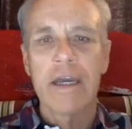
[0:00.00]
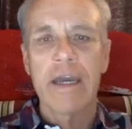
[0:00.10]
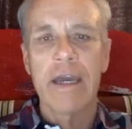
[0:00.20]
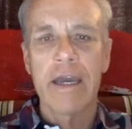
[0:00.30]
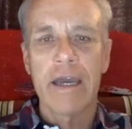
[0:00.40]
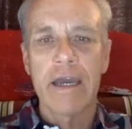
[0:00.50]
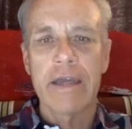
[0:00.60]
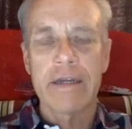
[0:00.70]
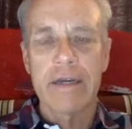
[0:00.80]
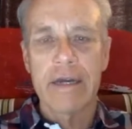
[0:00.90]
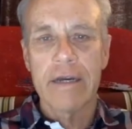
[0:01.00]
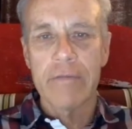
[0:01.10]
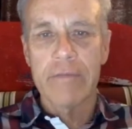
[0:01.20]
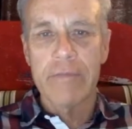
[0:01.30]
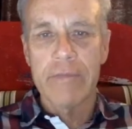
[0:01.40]
And
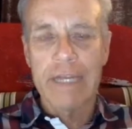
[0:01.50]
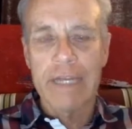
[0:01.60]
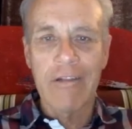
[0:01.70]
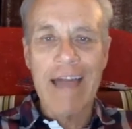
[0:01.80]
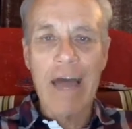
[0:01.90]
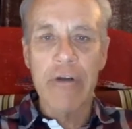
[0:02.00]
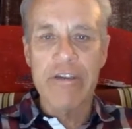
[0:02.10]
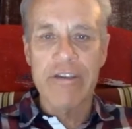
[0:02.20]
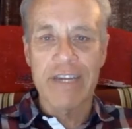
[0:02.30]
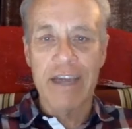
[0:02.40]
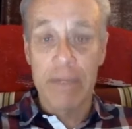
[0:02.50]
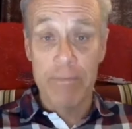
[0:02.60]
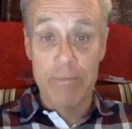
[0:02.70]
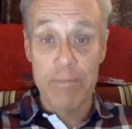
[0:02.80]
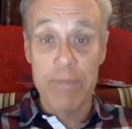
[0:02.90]
it allowed us to kind of
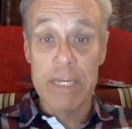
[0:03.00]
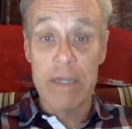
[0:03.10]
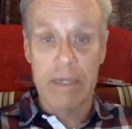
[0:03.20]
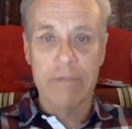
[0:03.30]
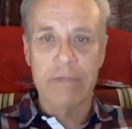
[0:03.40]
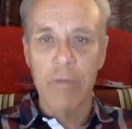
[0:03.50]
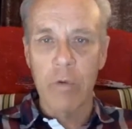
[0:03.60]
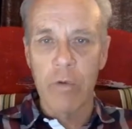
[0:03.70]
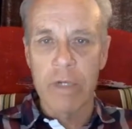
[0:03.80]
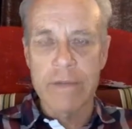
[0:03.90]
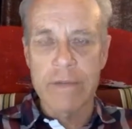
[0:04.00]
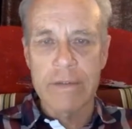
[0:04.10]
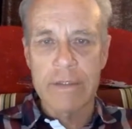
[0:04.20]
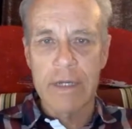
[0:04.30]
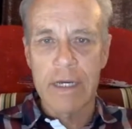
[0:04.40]
be the number one
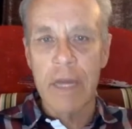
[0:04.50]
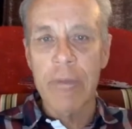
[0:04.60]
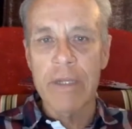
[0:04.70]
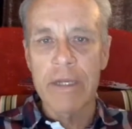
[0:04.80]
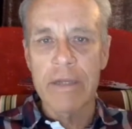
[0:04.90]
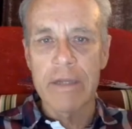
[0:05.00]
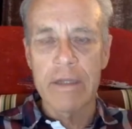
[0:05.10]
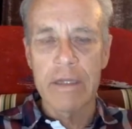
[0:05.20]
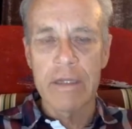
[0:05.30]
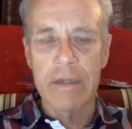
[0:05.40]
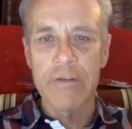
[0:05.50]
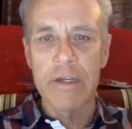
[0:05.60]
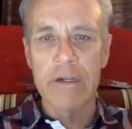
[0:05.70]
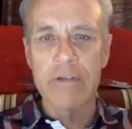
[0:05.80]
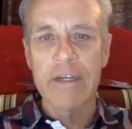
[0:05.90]
company in the
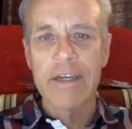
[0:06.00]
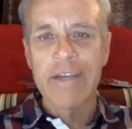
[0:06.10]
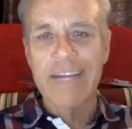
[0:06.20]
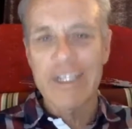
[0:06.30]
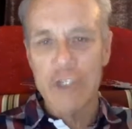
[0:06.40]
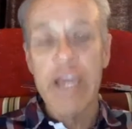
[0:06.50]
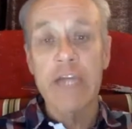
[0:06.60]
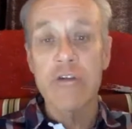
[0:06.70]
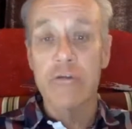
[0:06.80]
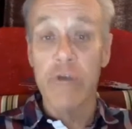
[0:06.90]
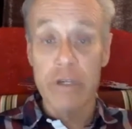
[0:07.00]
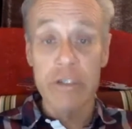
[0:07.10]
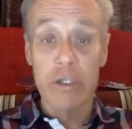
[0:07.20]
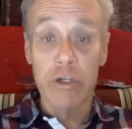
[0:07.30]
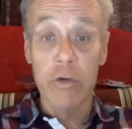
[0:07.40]
field. That's changed, of course,
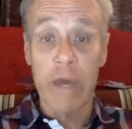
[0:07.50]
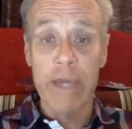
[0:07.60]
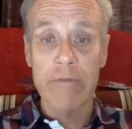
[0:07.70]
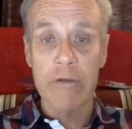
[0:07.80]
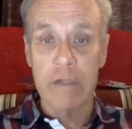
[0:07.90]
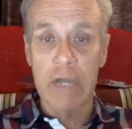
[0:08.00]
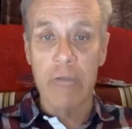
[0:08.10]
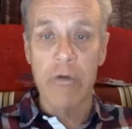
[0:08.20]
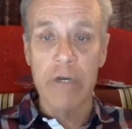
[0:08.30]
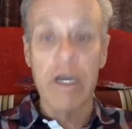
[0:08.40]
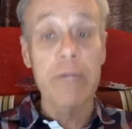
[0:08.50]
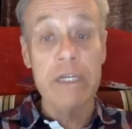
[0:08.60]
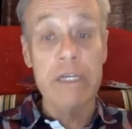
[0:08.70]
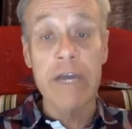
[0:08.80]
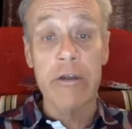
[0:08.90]
in a good way. There's a lot more
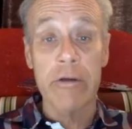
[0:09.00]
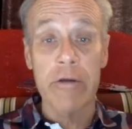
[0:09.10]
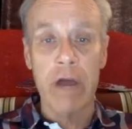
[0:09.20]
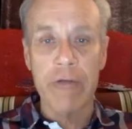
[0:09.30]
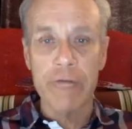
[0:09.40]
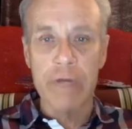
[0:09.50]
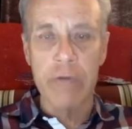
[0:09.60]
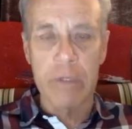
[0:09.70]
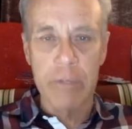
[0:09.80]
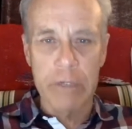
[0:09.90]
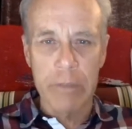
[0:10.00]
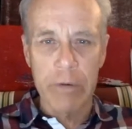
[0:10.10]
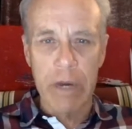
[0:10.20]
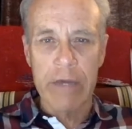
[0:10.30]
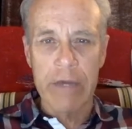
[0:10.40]
companies now that are offering green building
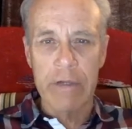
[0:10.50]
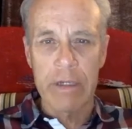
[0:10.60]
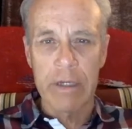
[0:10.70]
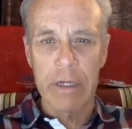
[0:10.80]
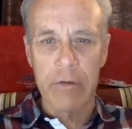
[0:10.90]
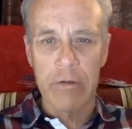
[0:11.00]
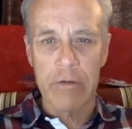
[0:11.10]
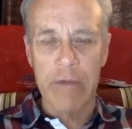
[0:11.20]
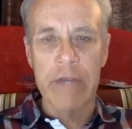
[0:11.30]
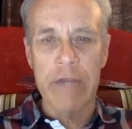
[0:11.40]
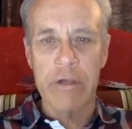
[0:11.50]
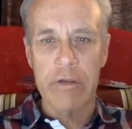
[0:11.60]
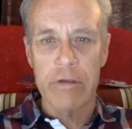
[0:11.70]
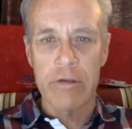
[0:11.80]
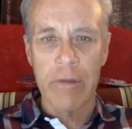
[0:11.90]
products and those strategies,
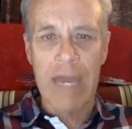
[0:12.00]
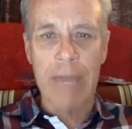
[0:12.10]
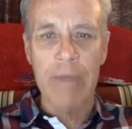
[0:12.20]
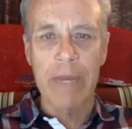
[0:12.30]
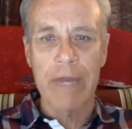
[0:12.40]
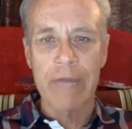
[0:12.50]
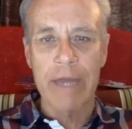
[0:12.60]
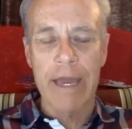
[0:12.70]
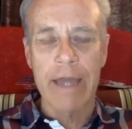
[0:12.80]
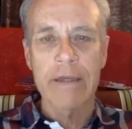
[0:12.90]
and so I'm happy about that.